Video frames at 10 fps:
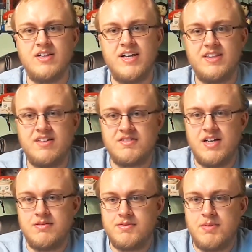like their
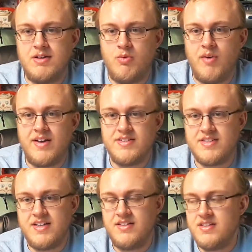time's being
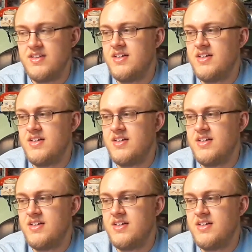wasted.